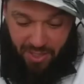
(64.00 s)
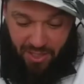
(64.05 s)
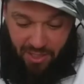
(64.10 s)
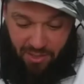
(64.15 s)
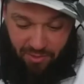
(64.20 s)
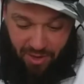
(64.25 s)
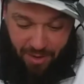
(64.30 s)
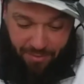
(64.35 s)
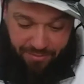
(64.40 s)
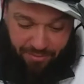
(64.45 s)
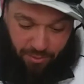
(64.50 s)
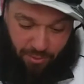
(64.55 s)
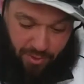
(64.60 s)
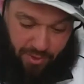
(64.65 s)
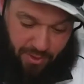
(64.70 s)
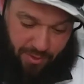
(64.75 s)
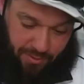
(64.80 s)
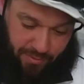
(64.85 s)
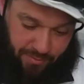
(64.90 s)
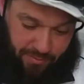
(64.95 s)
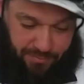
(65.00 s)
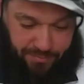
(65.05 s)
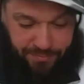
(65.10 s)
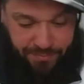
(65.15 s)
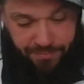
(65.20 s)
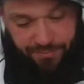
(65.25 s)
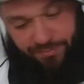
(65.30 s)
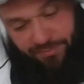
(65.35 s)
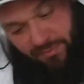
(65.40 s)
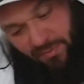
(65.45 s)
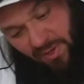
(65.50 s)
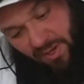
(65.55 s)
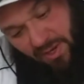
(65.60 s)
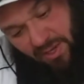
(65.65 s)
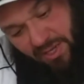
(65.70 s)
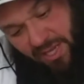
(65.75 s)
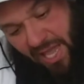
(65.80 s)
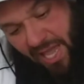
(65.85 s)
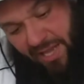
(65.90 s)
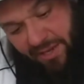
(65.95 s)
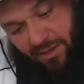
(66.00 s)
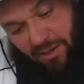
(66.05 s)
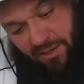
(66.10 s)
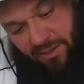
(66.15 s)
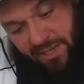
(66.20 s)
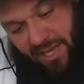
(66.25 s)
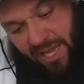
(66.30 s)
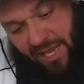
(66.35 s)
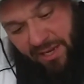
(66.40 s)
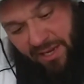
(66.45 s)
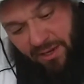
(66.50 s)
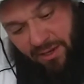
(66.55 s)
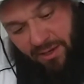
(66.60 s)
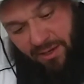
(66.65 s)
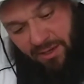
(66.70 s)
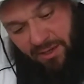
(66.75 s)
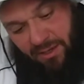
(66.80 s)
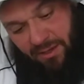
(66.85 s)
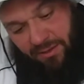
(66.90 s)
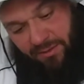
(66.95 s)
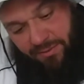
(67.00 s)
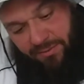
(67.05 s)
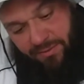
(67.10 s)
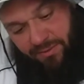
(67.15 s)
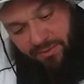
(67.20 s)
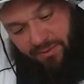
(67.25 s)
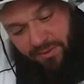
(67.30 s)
pink grapefruit. Canned on date of